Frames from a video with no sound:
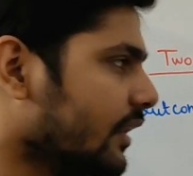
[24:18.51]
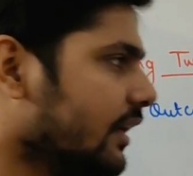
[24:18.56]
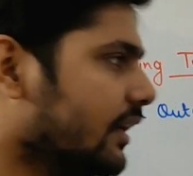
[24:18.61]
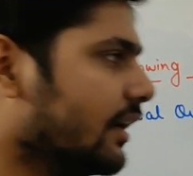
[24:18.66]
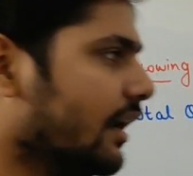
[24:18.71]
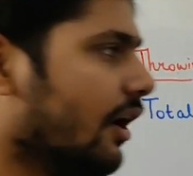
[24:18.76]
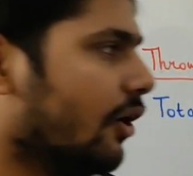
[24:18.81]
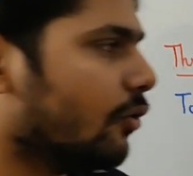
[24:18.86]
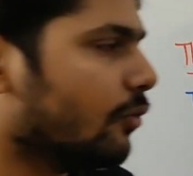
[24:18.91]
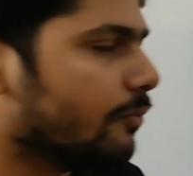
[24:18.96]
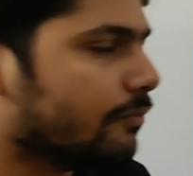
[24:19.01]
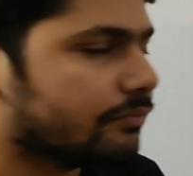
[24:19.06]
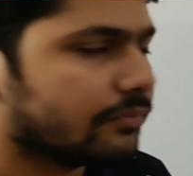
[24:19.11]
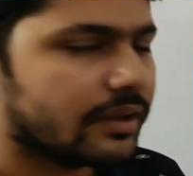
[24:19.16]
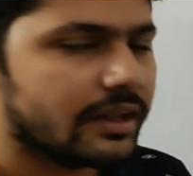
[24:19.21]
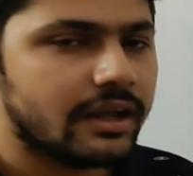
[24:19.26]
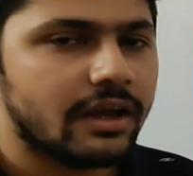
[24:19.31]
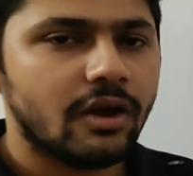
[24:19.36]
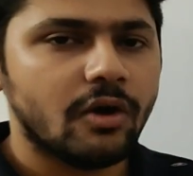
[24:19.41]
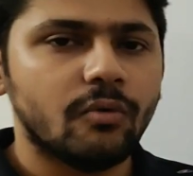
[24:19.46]
Now
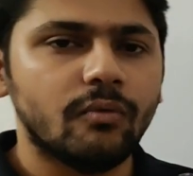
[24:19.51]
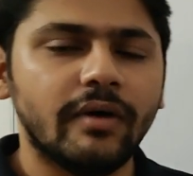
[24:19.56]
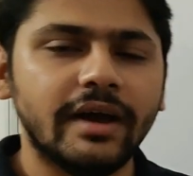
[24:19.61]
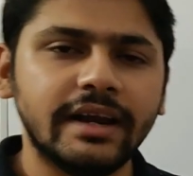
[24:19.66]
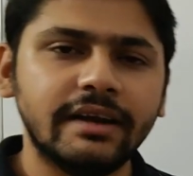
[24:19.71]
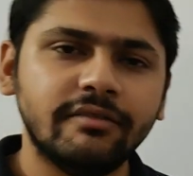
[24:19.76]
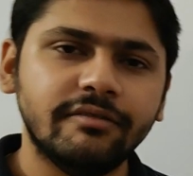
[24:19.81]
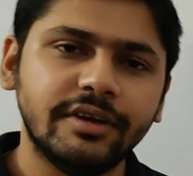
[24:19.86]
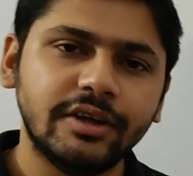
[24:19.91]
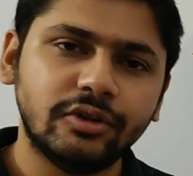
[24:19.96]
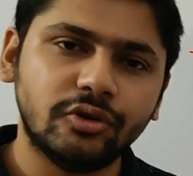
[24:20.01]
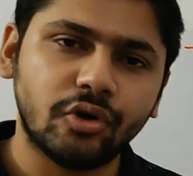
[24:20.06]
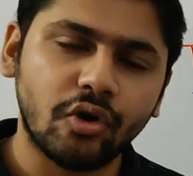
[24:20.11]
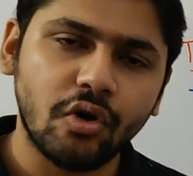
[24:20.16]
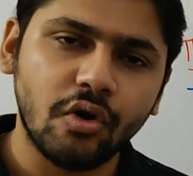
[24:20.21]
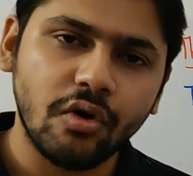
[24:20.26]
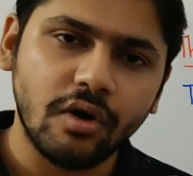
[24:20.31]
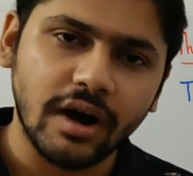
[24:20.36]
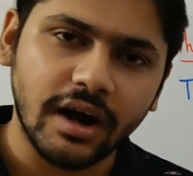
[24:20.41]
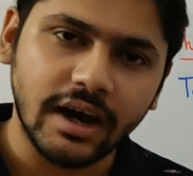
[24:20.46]
when we
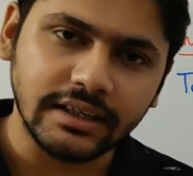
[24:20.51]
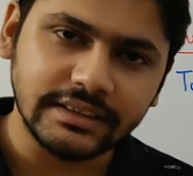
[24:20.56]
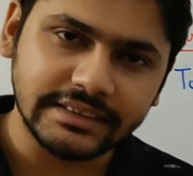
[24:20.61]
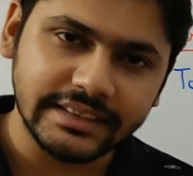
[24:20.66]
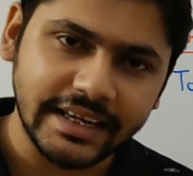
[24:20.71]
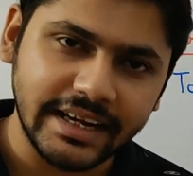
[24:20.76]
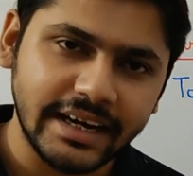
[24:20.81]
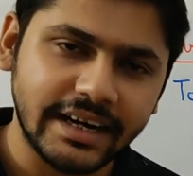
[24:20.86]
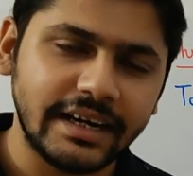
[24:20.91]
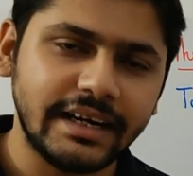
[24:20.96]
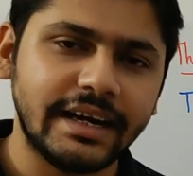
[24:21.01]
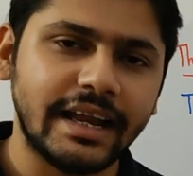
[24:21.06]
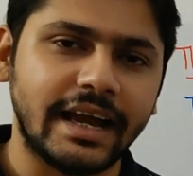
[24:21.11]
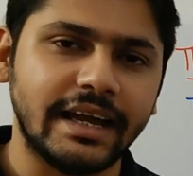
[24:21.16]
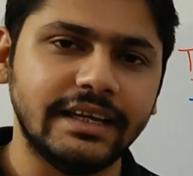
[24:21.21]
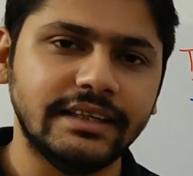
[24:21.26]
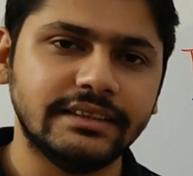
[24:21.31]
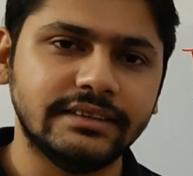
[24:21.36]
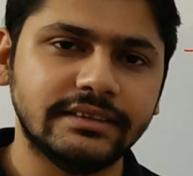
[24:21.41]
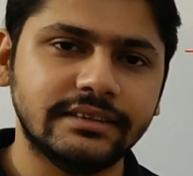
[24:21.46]
throw a single
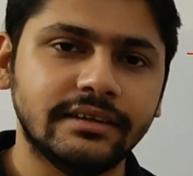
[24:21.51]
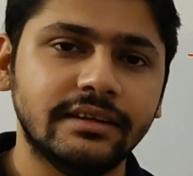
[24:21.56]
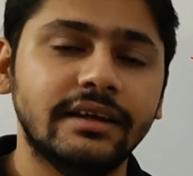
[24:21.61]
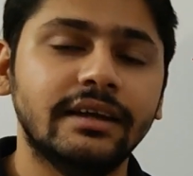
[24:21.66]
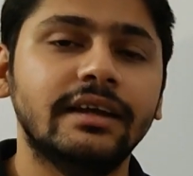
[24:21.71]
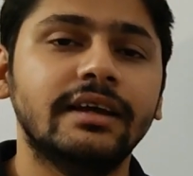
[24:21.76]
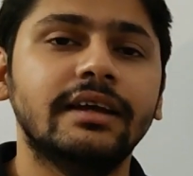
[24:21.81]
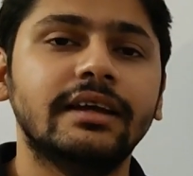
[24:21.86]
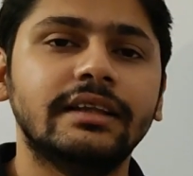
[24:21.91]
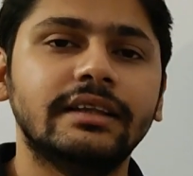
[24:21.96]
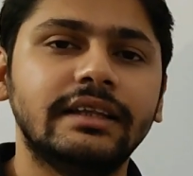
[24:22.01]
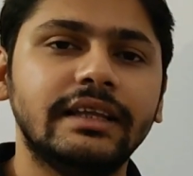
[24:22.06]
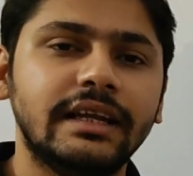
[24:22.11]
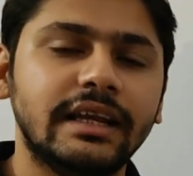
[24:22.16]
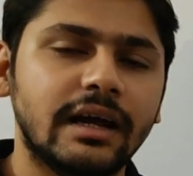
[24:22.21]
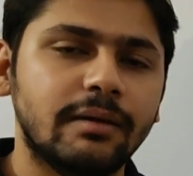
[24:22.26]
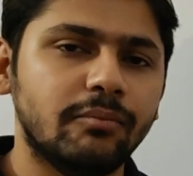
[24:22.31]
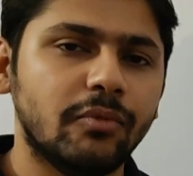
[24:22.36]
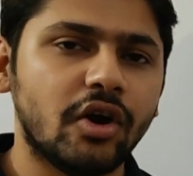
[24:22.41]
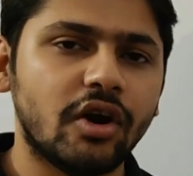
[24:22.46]
dice, the
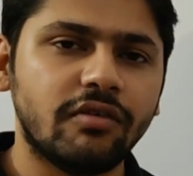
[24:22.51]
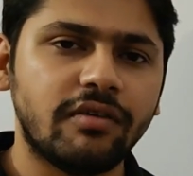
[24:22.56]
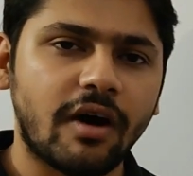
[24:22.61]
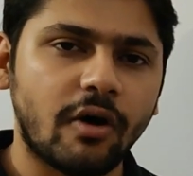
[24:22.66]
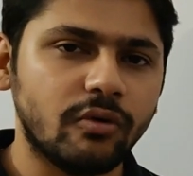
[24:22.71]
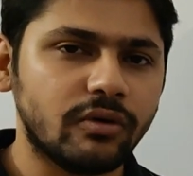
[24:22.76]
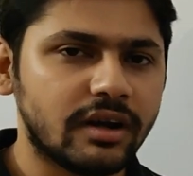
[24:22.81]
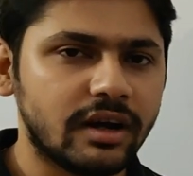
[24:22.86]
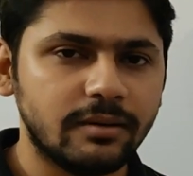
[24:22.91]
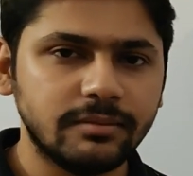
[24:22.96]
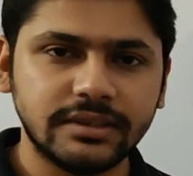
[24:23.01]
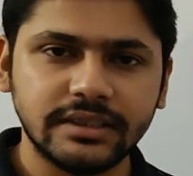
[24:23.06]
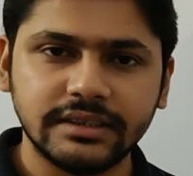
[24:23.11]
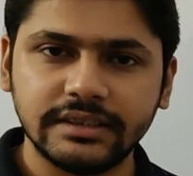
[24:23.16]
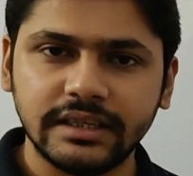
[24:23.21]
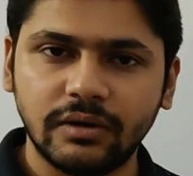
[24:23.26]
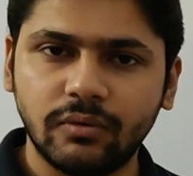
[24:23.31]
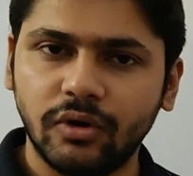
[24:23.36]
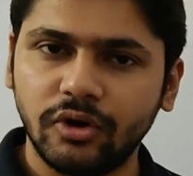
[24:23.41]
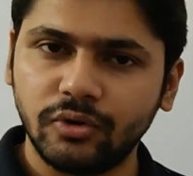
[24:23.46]
number of outcomes is
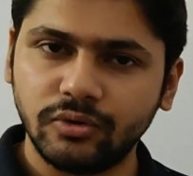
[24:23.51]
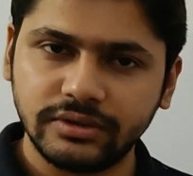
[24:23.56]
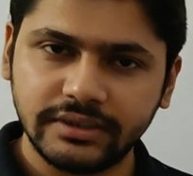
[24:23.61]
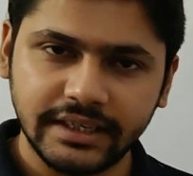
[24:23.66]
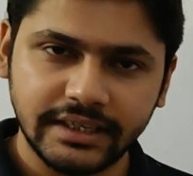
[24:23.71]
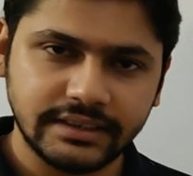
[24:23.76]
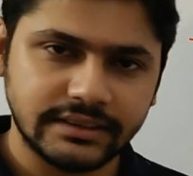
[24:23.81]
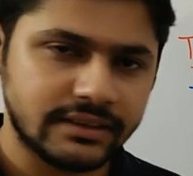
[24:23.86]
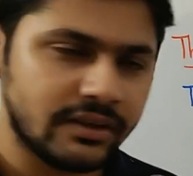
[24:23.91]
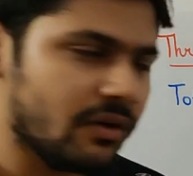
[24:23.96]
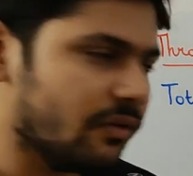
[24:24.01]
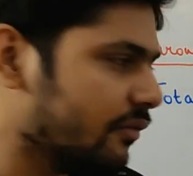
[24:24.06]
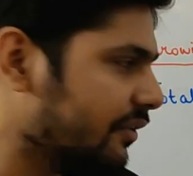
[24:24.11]
equal to 6.